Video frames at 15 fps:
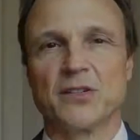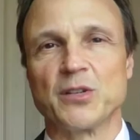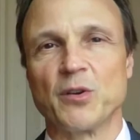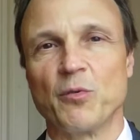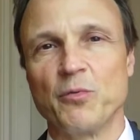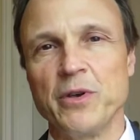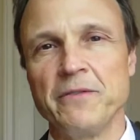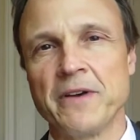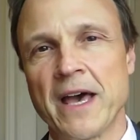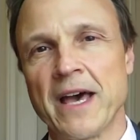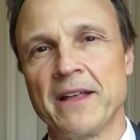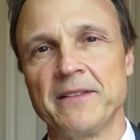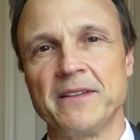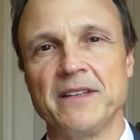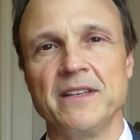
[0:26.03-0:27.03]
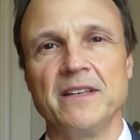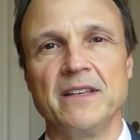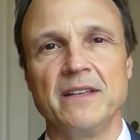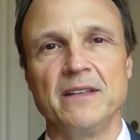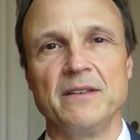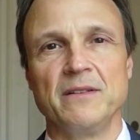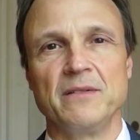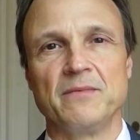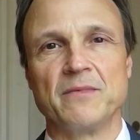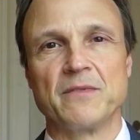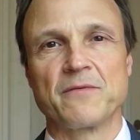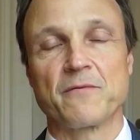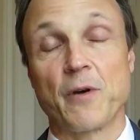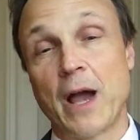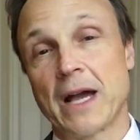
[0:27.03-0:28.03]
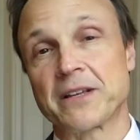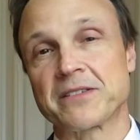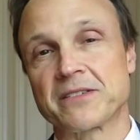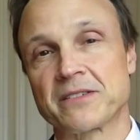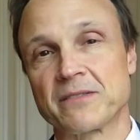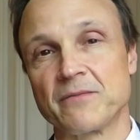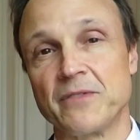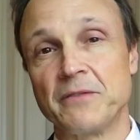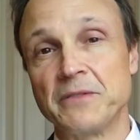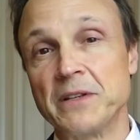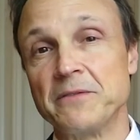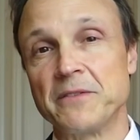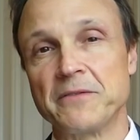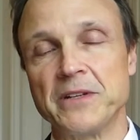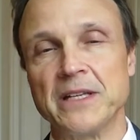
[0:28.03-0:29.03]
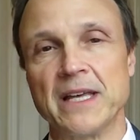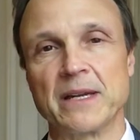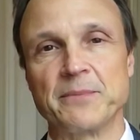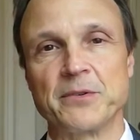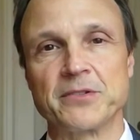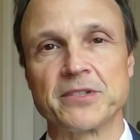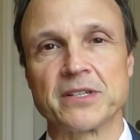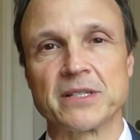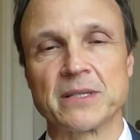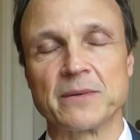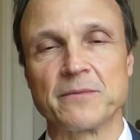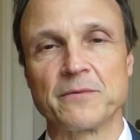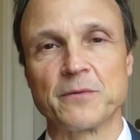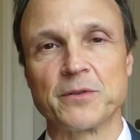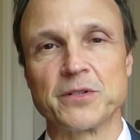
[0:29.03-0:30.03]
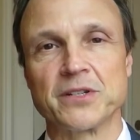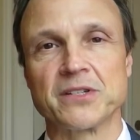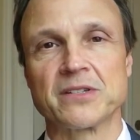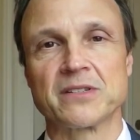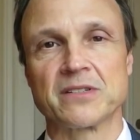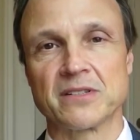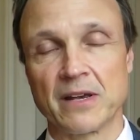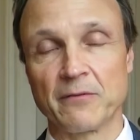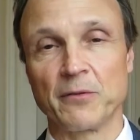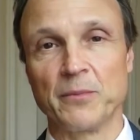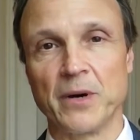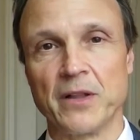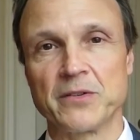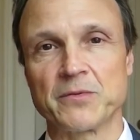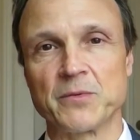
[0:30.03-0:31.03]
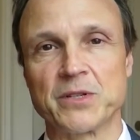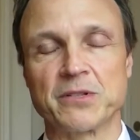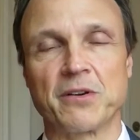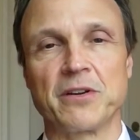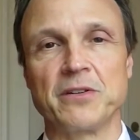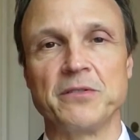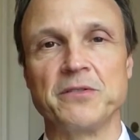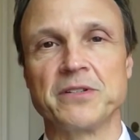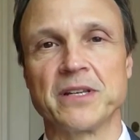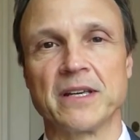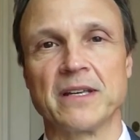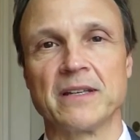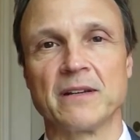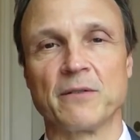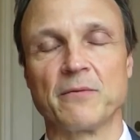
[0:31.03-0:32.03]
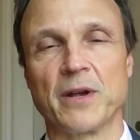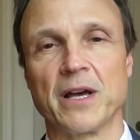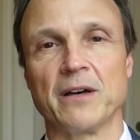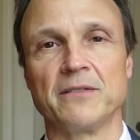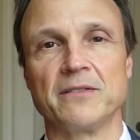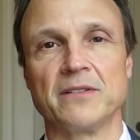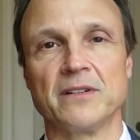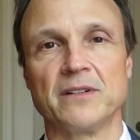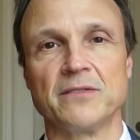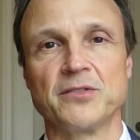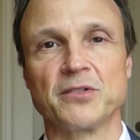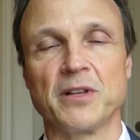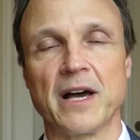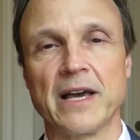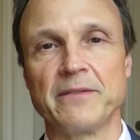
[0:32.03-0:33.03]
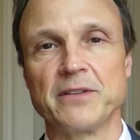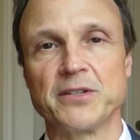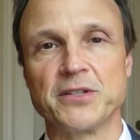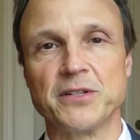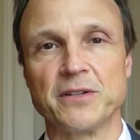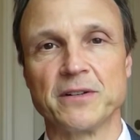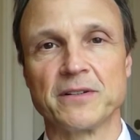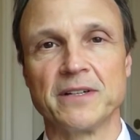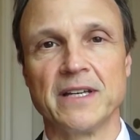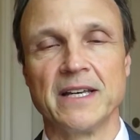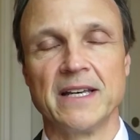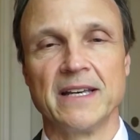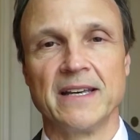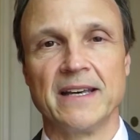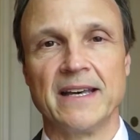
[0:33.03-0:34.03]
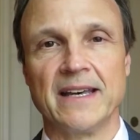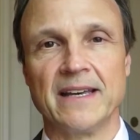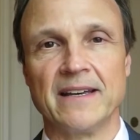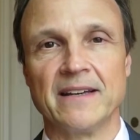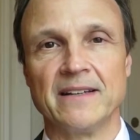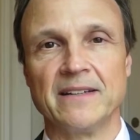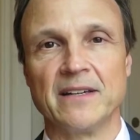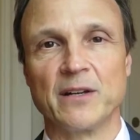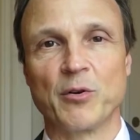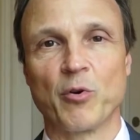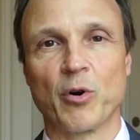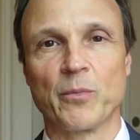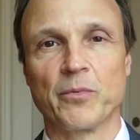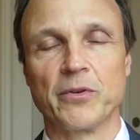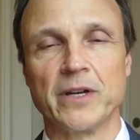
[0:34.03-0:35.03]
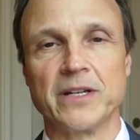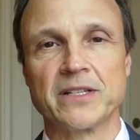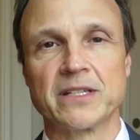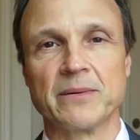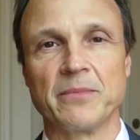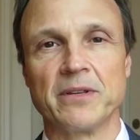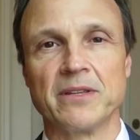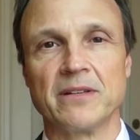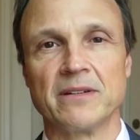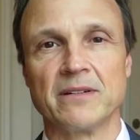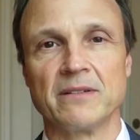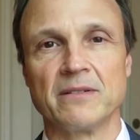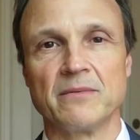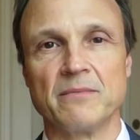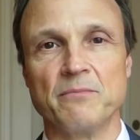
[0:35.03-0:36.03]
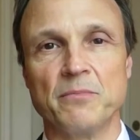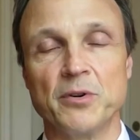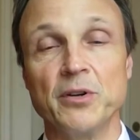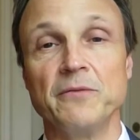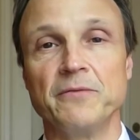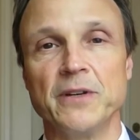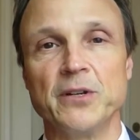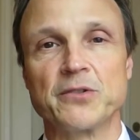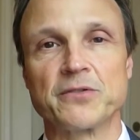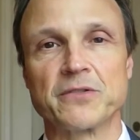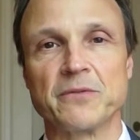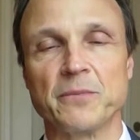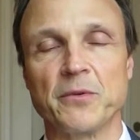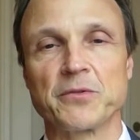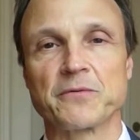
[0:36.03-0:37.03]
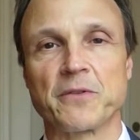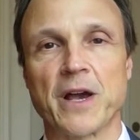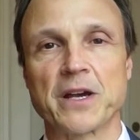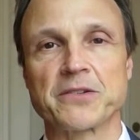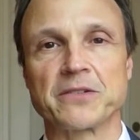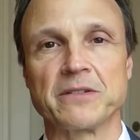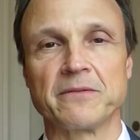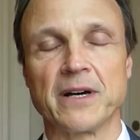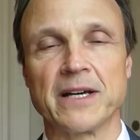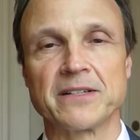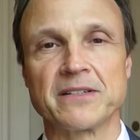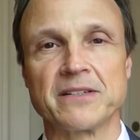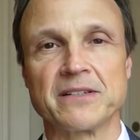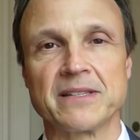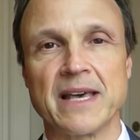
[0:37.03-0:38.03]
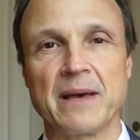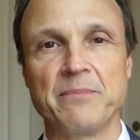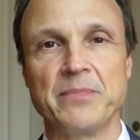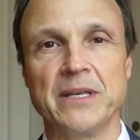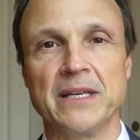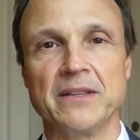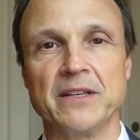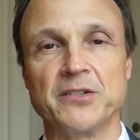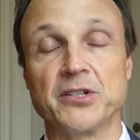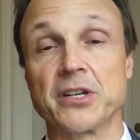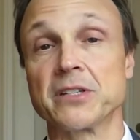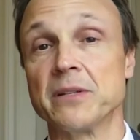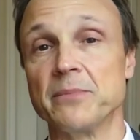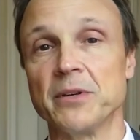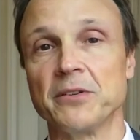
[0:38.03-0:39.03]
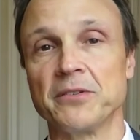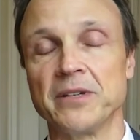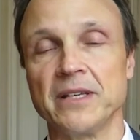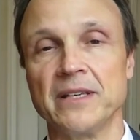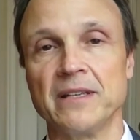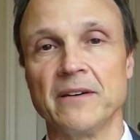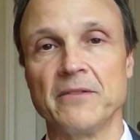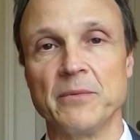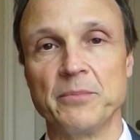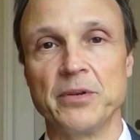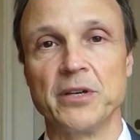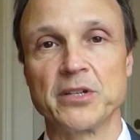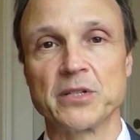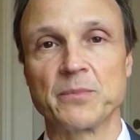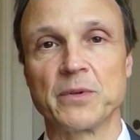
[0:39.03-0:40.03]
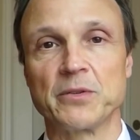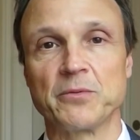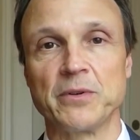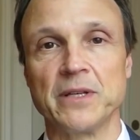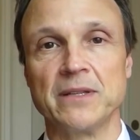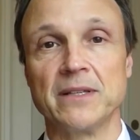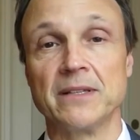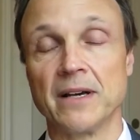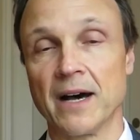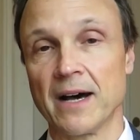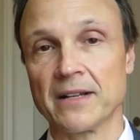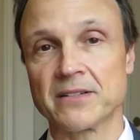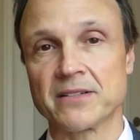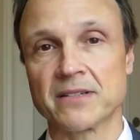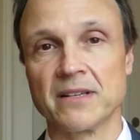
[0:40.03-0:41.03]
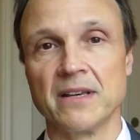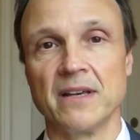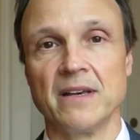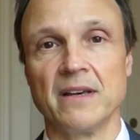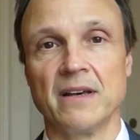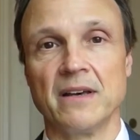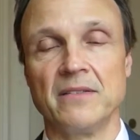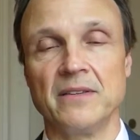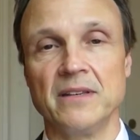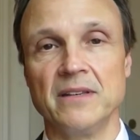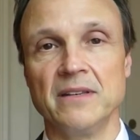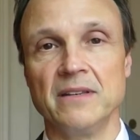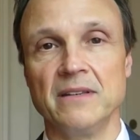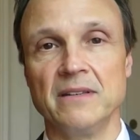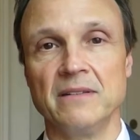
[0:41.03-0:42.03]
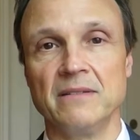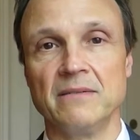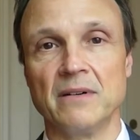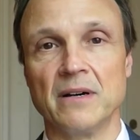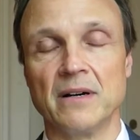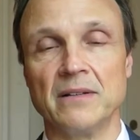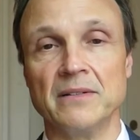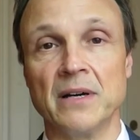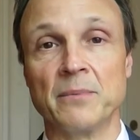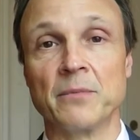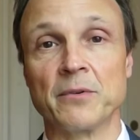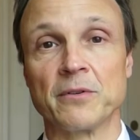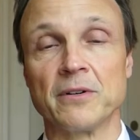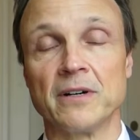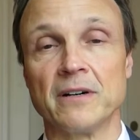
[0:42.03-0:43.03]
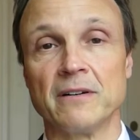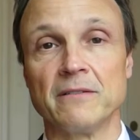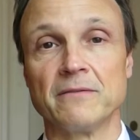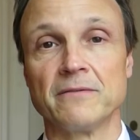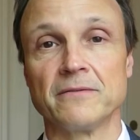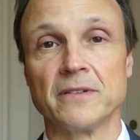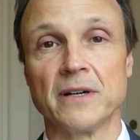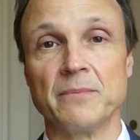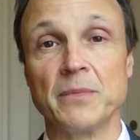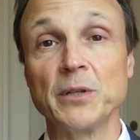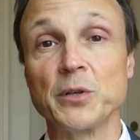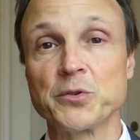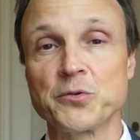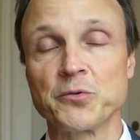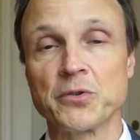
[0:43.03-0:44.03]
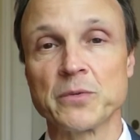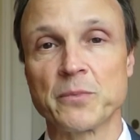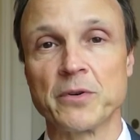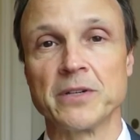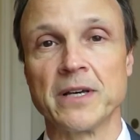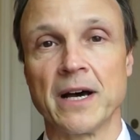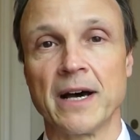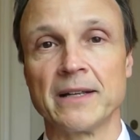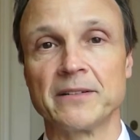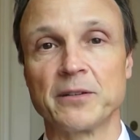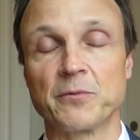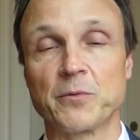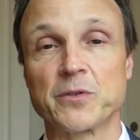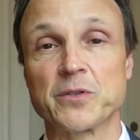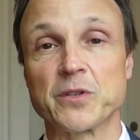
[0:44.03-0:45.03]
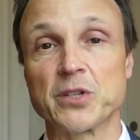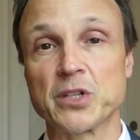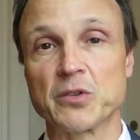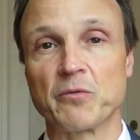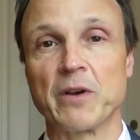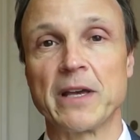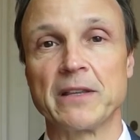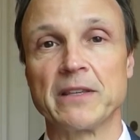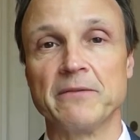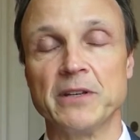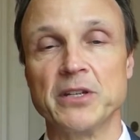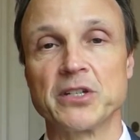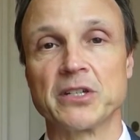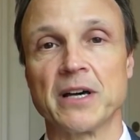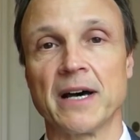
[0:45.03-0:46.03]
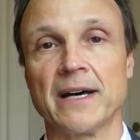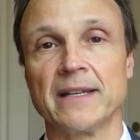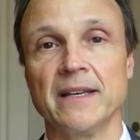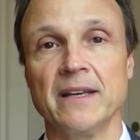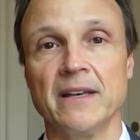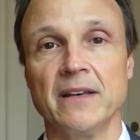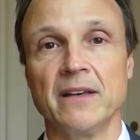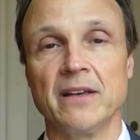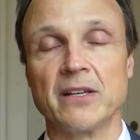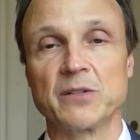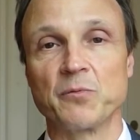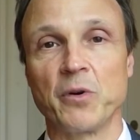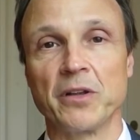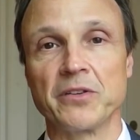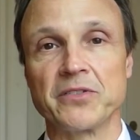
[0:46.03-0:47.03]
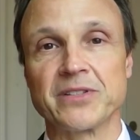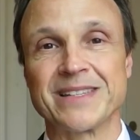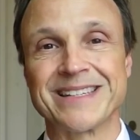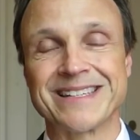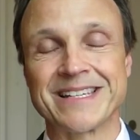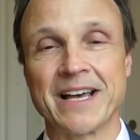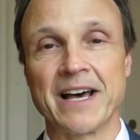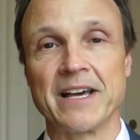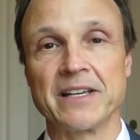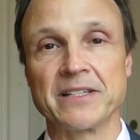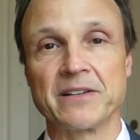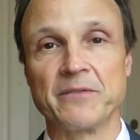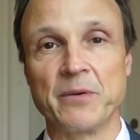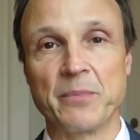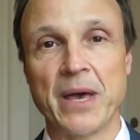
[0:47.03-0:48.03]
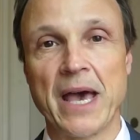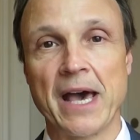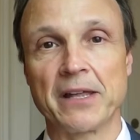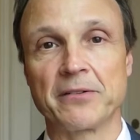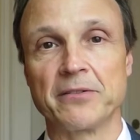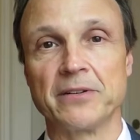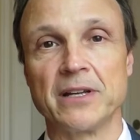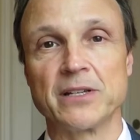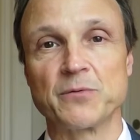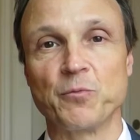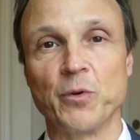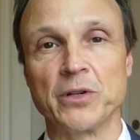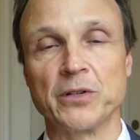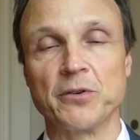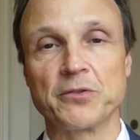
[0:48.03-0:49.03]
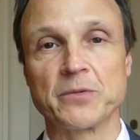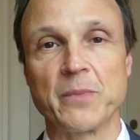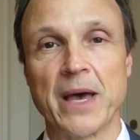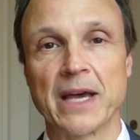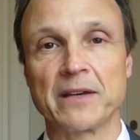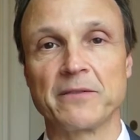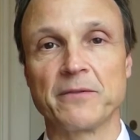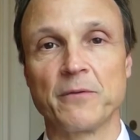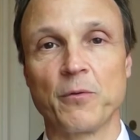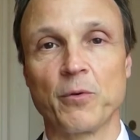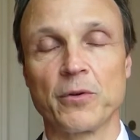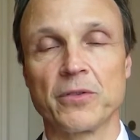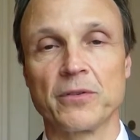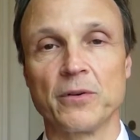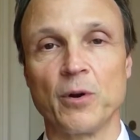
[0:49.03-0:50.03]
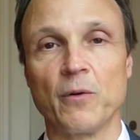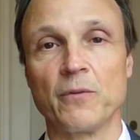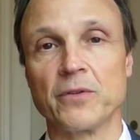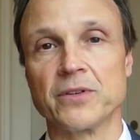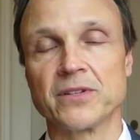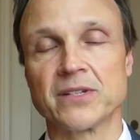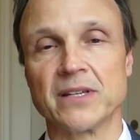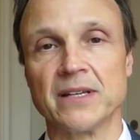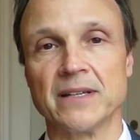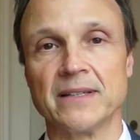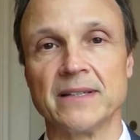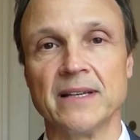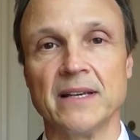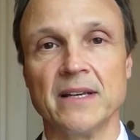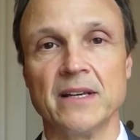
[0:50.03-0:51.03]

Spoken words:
So we've had the Frax 1550 nanometer system for just several months. We started using it around July of this year, and it incorporates some of the good features of most fractional devices, that being the adjustability of the pitch between the dots, the number of millijoules per dot, in other words the strength of each dot, as well as the size of the pattern as one goes back and forth over the skin.